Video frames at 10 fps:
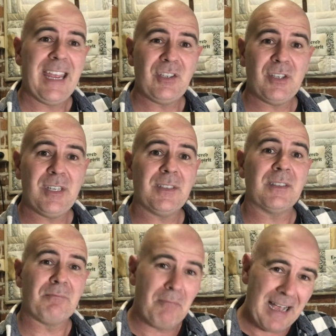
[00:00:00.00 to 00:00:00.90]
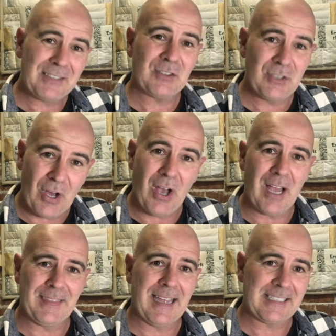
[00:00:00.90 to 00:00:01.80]
And Jesus must
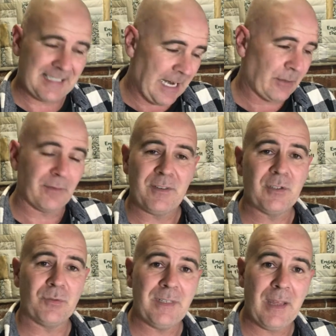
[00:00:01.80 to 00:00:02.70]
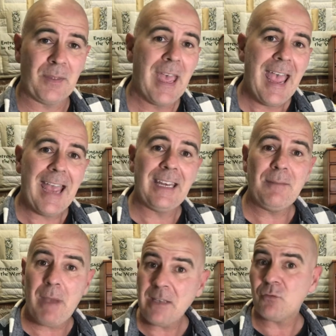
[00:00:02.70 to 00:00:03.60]
die that sacrificial death. And he
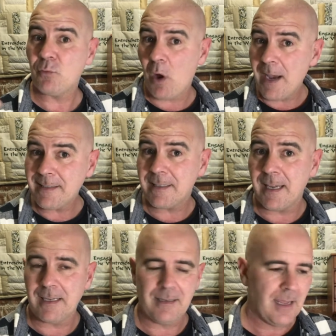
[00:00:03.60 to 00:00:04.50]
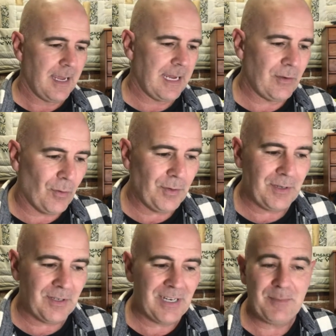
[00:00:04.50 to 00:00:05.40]
must rise again in order
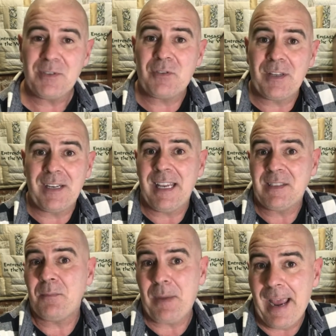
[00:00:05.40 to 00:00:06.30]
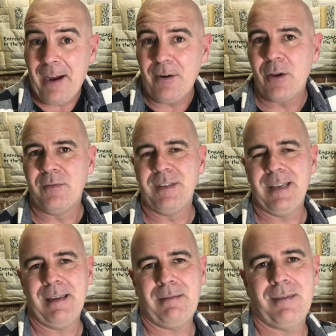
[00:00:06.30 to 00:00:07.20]
to demonstrate that he has the power over
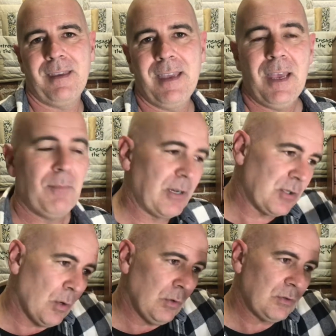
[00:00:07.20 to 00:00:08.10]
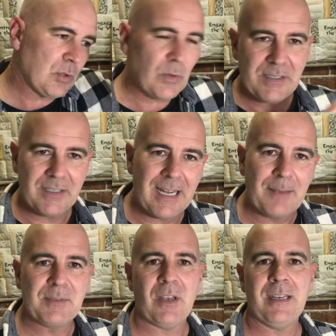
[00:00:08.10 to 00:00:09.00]
death. But it's all twisted
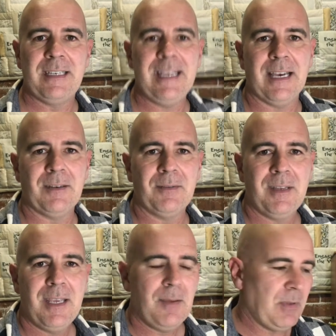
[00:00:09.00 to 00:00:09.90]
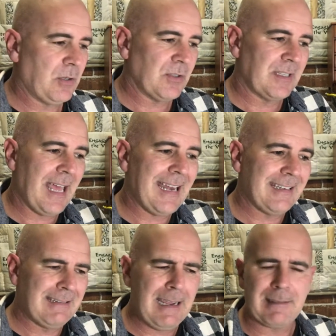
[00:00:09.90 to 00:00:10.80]
upside down because
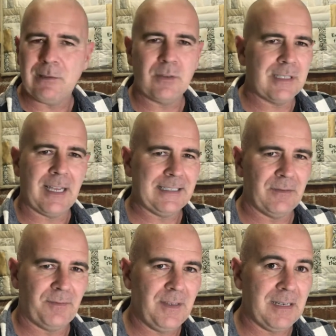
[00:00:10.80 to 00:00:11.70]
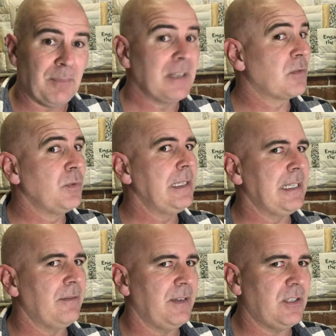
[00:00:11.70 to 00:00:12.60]
that death looks like defeat, but it's
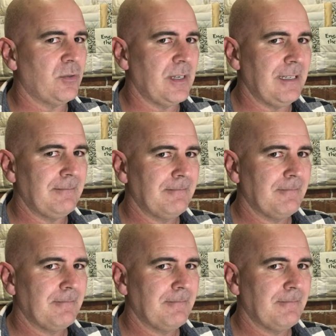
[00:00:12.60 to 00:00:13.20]
really a victory.